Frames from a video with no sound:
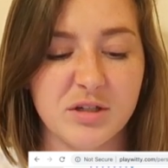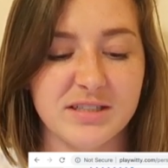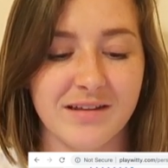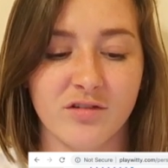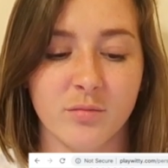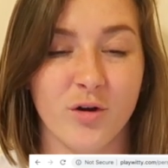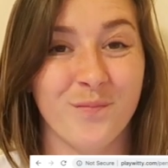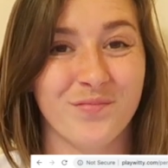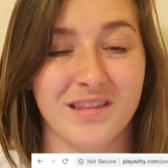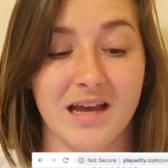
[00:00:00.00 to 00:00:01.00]
to say
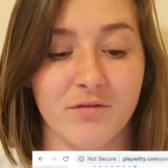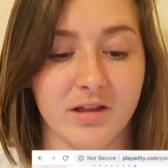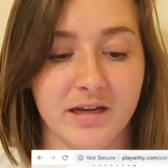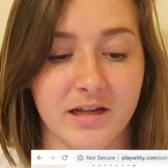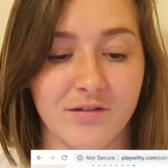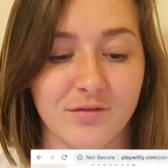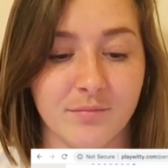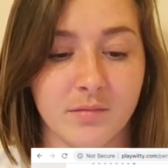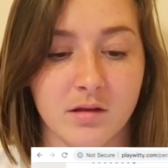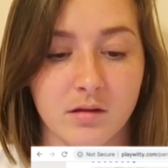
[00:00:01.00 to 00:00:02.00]
football. Not really any of
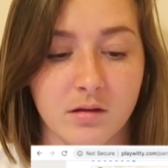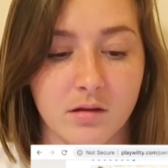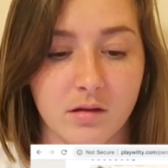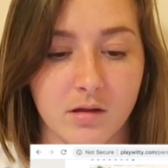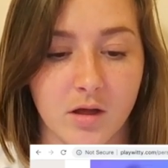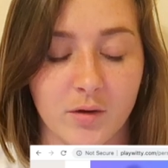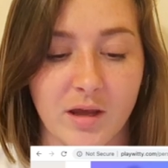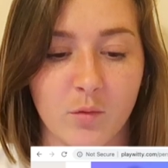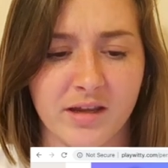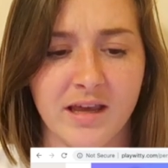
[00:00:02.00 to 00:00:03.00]
them.
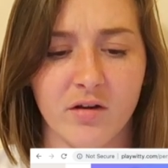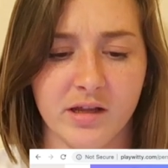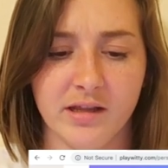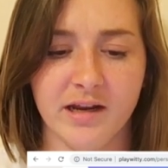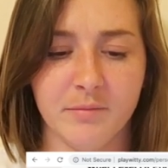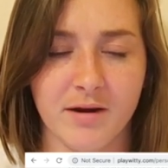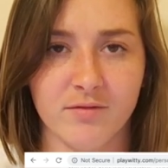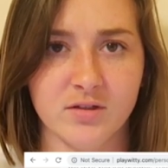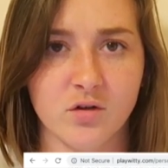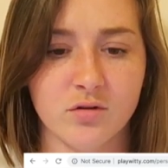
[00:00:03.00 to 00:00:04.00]
Okay, we're calculating my
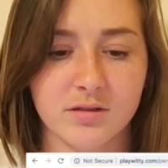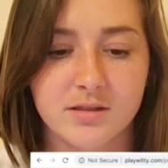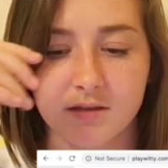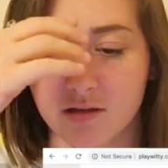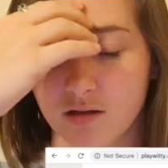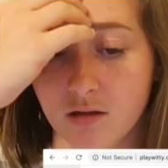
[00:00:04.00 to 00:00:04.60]
results.